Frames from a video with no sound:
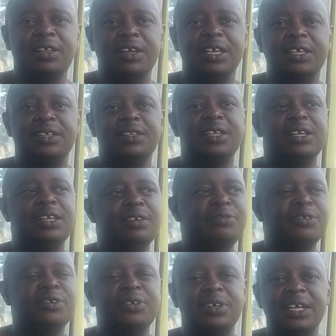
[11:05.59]
like the
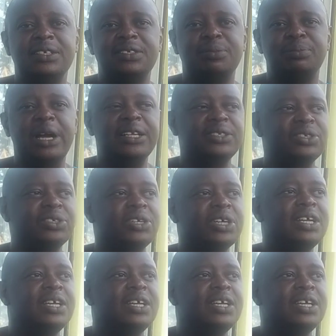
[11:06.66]
left or right buttock.